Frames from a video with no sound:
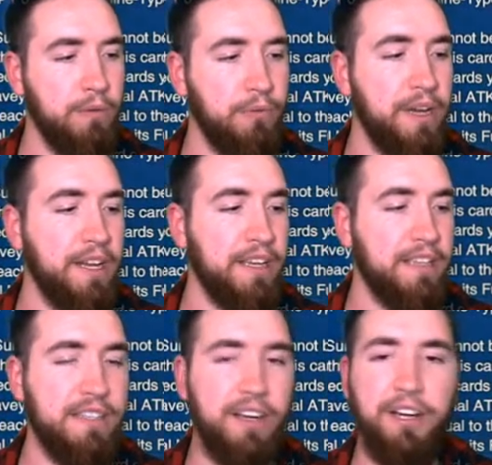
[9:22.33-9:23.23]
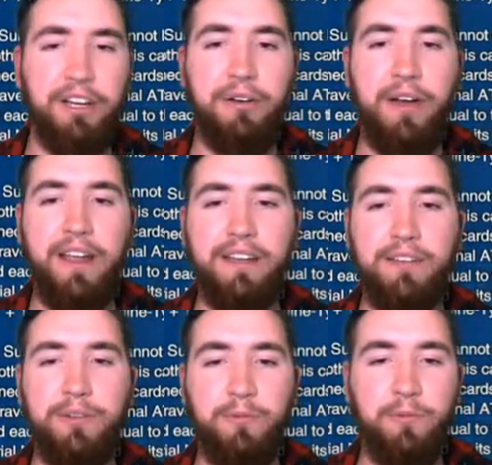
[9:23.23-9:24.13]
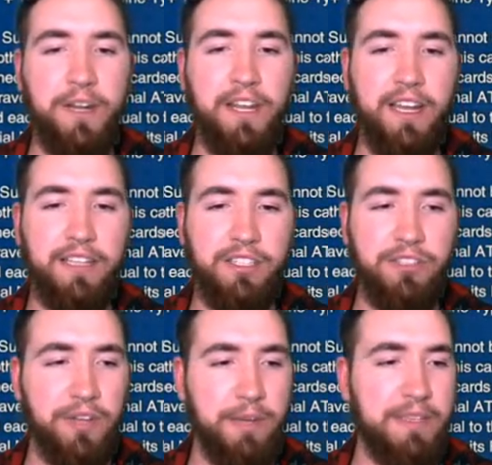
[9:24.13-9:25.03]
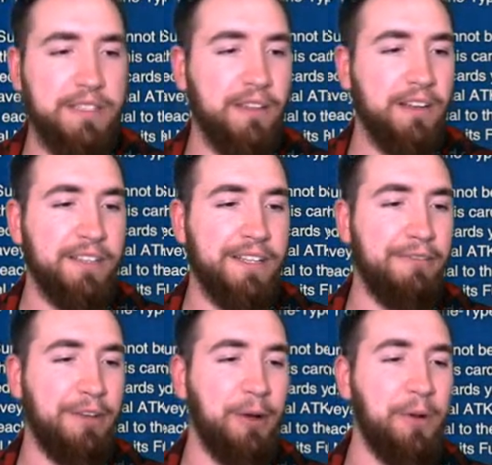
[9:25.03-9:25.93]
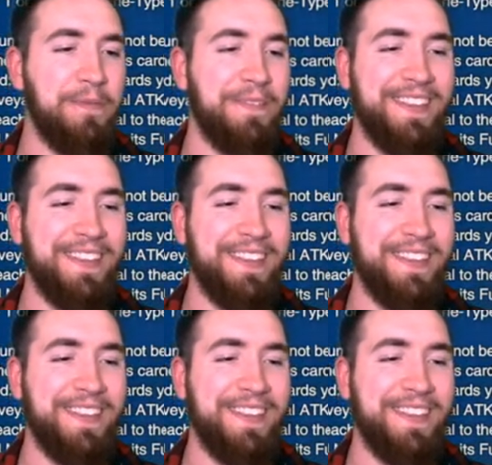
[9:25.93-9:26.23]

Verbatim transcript: Reading is hard, you're right. Reading on stream is a little difficult.